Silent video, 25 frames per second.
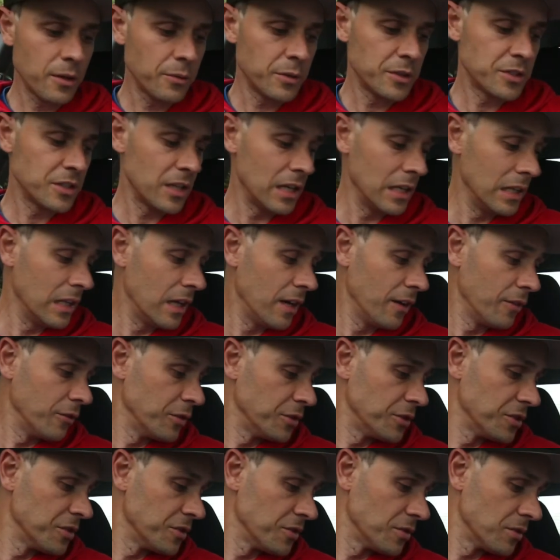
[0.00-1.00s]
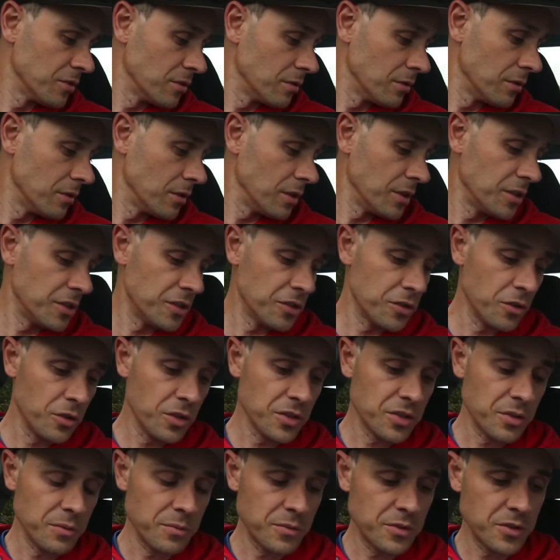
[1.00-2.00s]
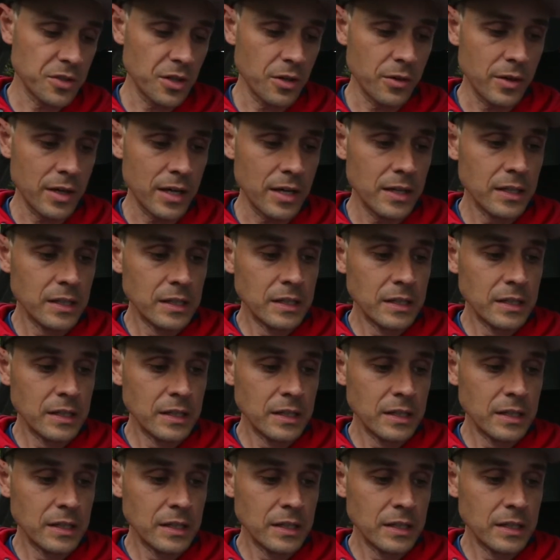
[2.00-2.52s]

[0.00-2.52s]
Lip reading: which I love, which is awesome. So